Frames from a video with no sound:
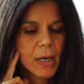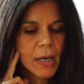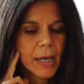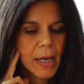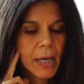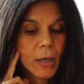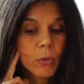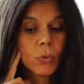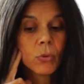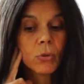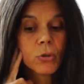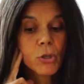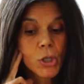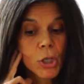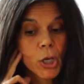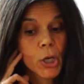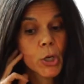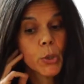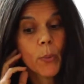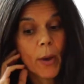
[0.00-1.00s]
It will show
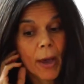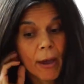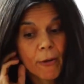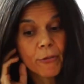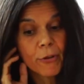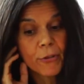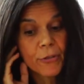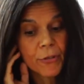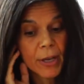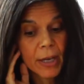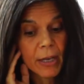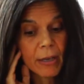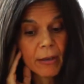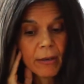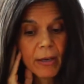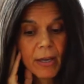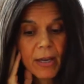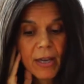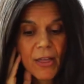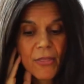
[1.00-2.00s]
you everything
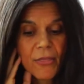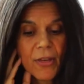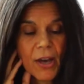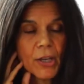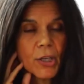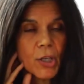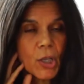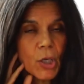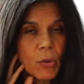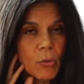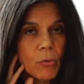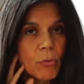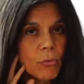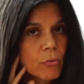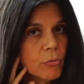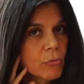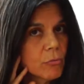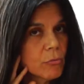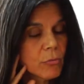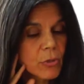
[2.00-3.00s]
that you
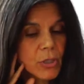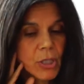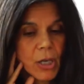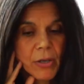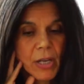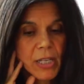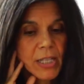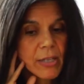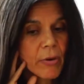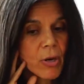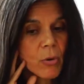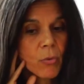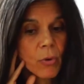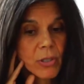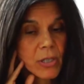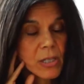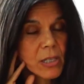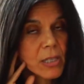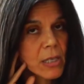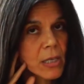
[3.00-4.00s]
don't necessarily want to
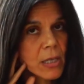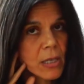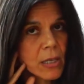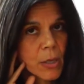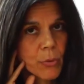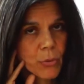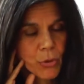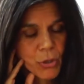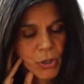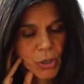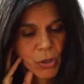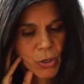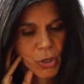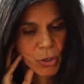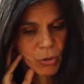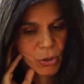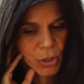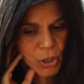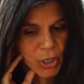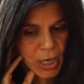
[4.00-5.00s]
see. It will show you your
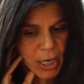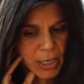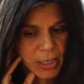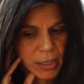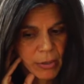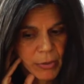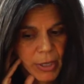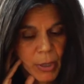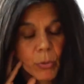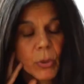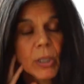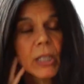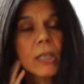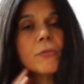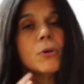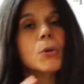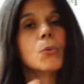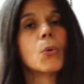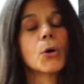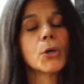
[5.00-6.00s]
shadow. It will give
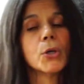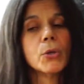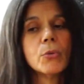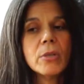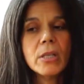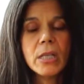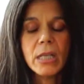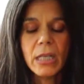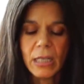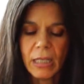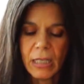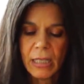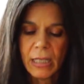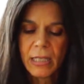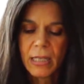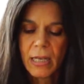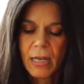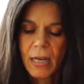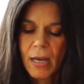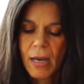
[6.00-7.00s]
you what you need,
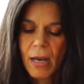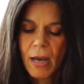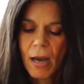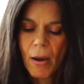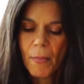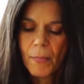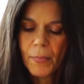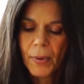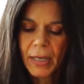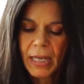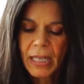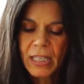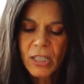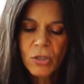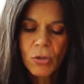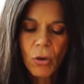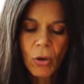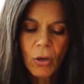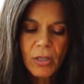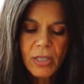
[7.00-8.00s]
but it's
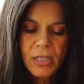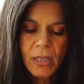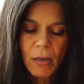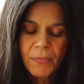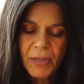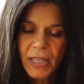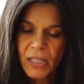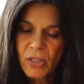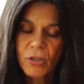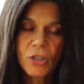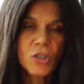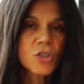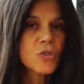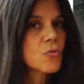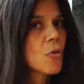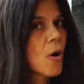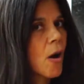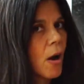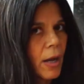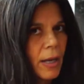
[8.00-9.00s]
not something, it's not a
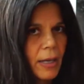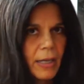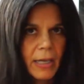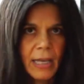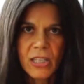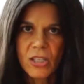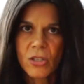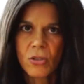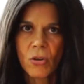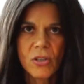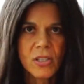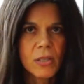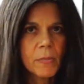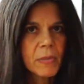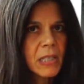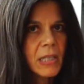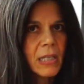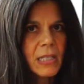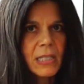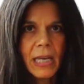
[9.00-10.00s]
drug. It's not something
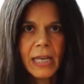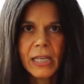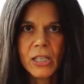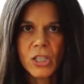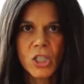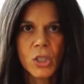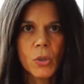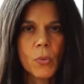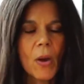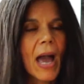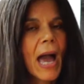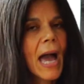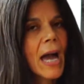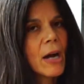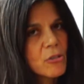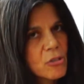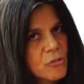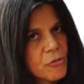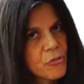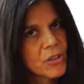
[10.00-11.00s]
that takes you
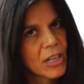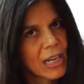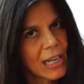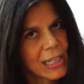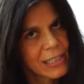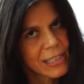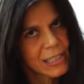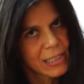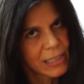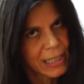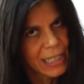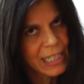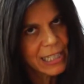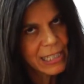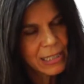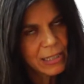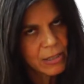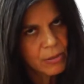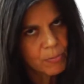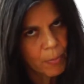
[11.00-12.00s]
out of reality. It
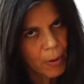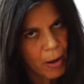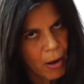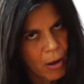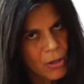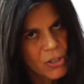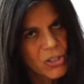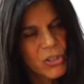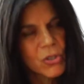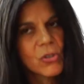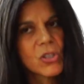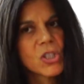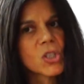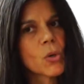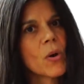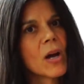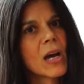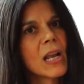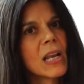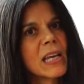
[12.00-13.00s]
plants you
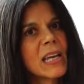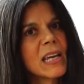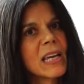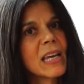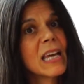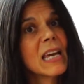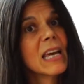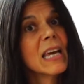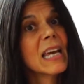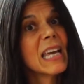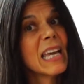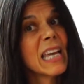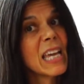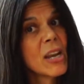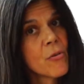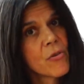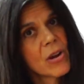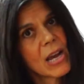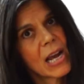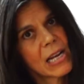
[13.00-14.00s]
squarely in
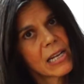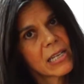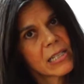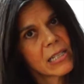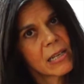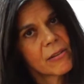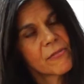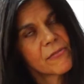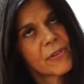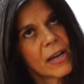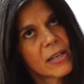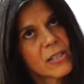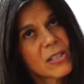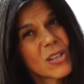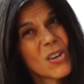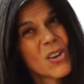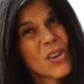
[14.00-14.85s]
reality. In fact,